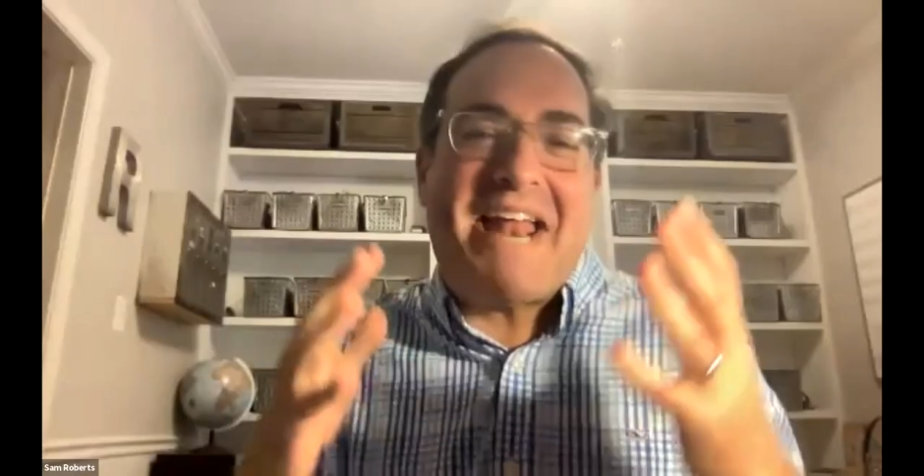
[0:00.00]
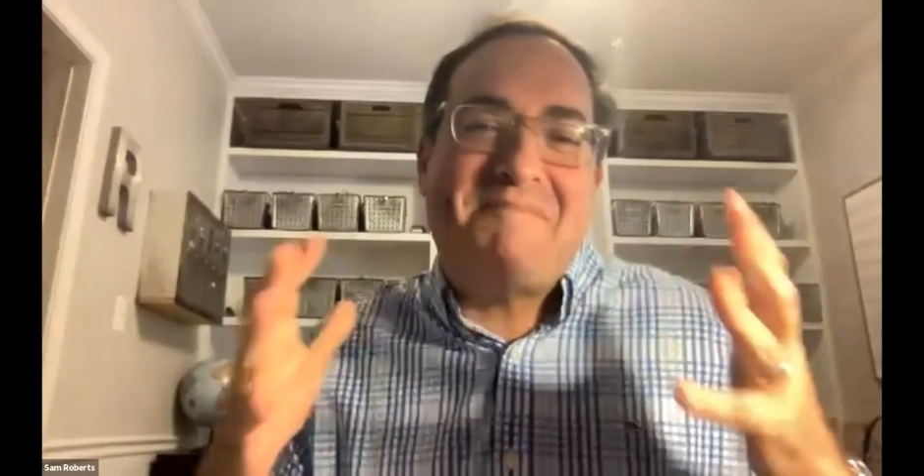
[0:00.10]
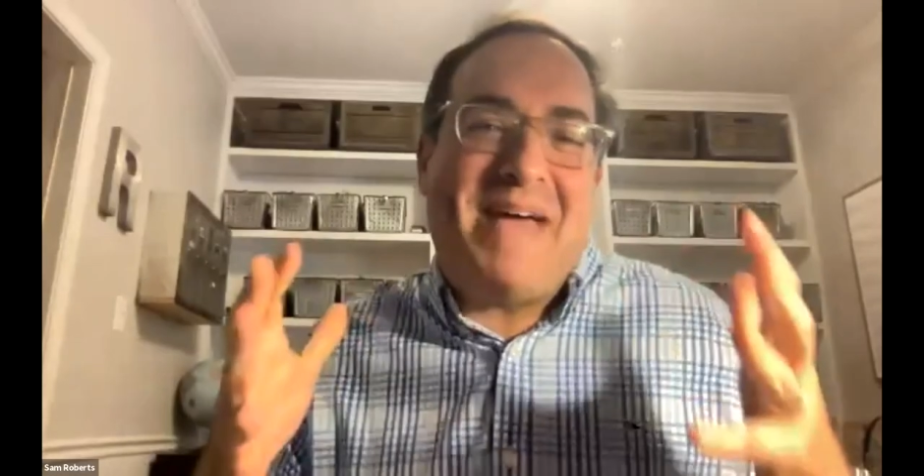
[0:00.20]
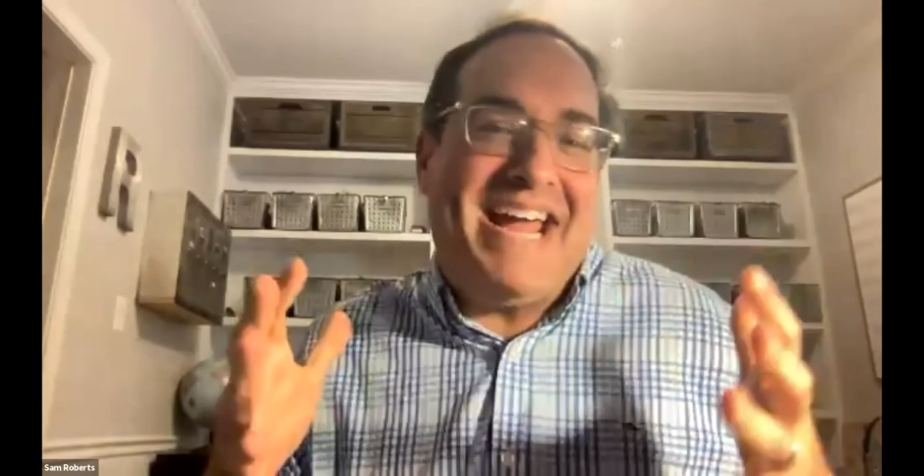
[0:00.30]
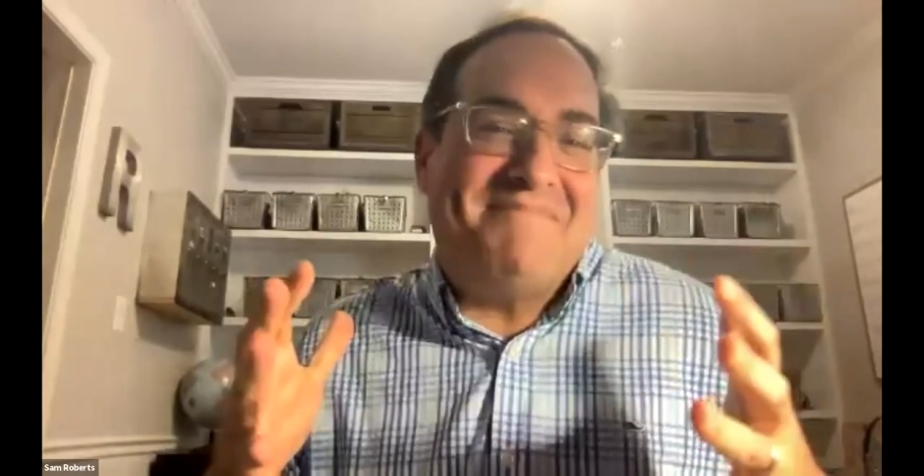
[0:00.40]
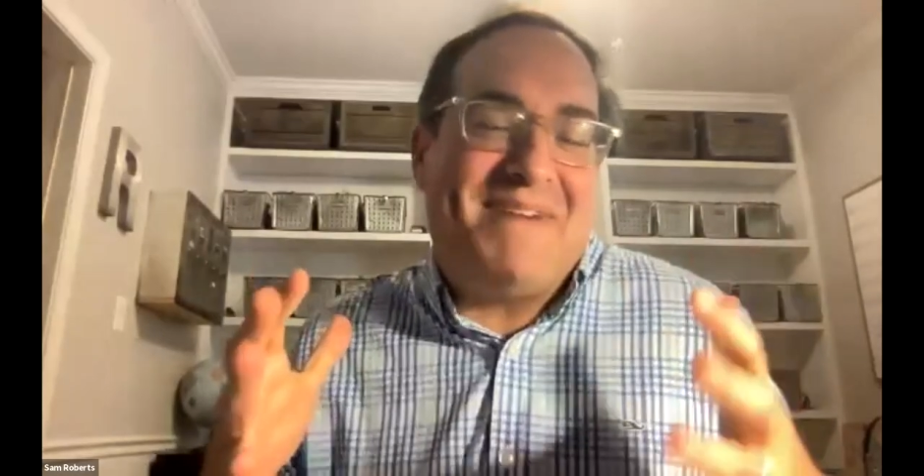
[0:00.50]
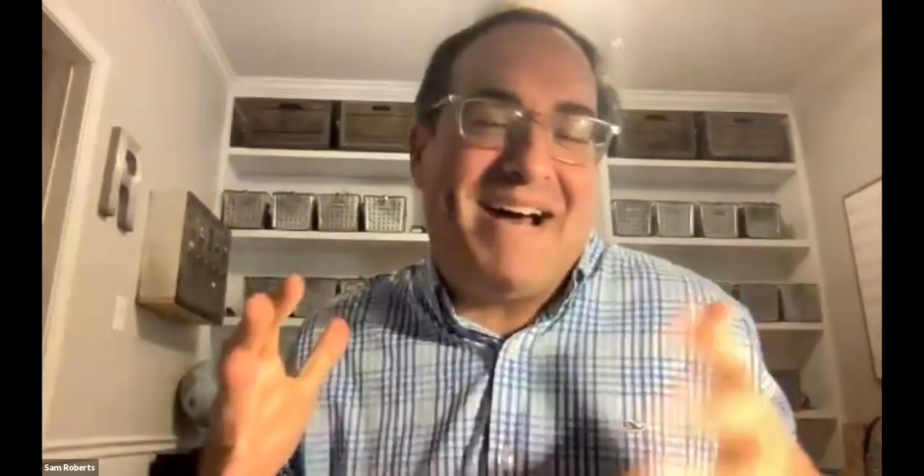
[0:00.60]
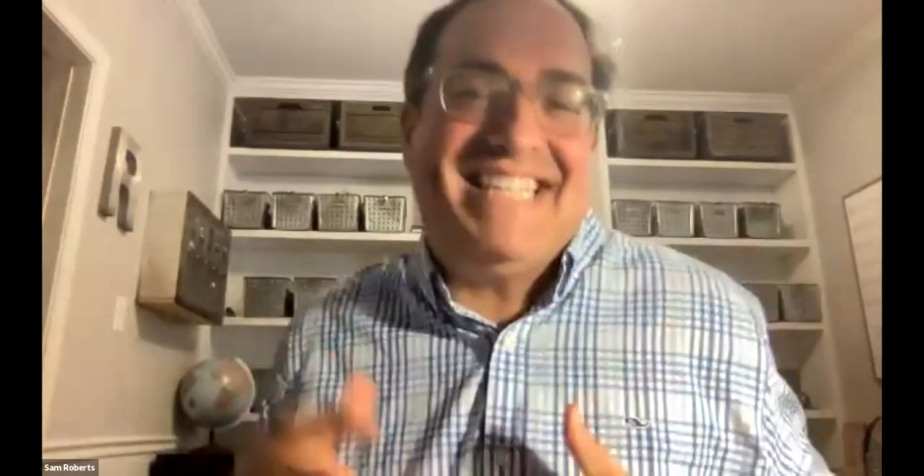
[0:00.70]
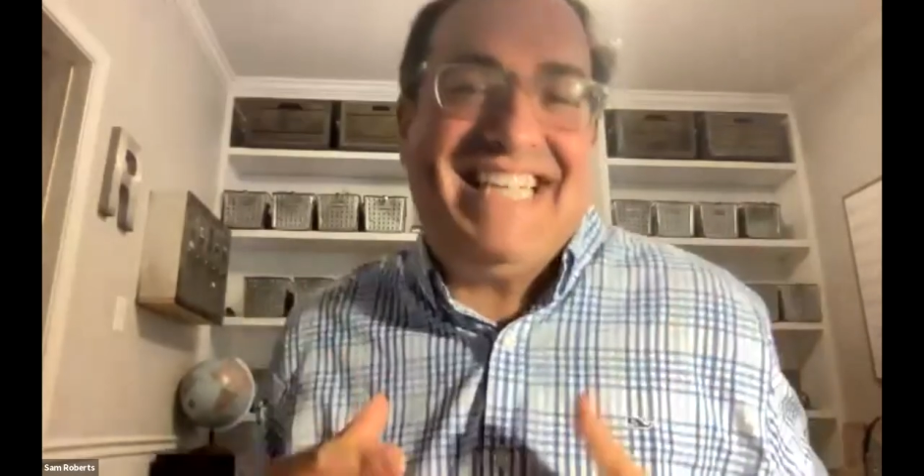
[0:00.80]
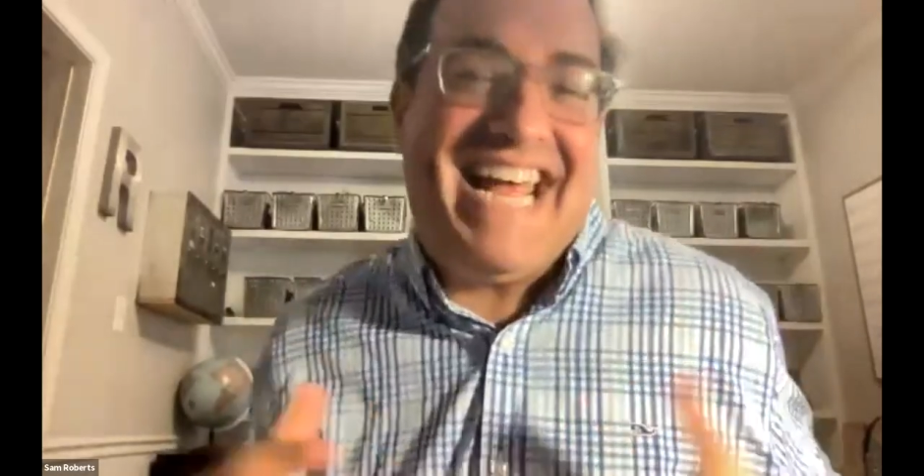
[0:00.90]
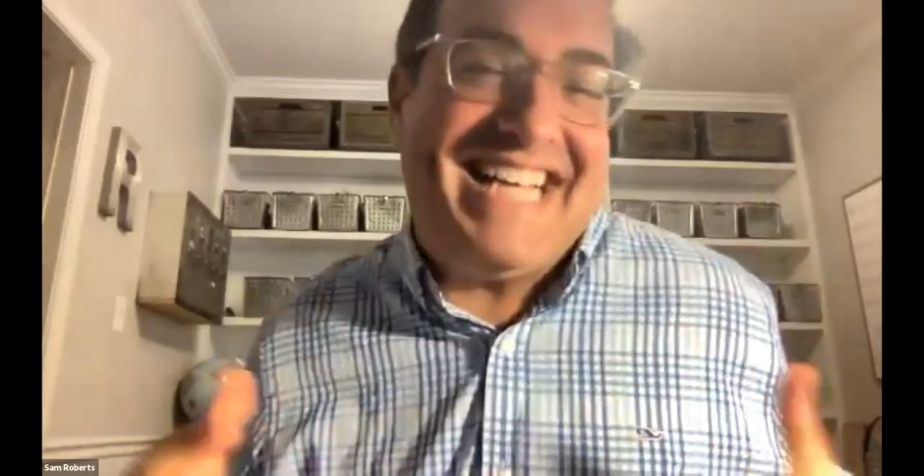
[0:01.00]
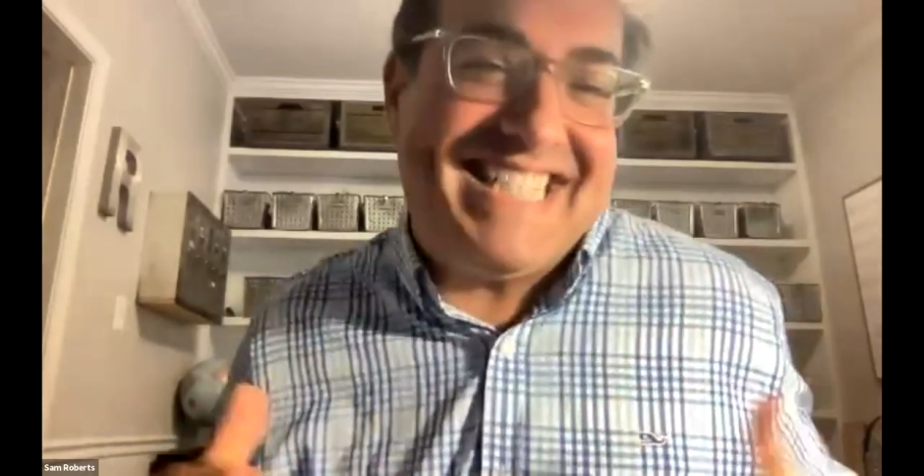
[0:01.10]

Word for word: of made my day.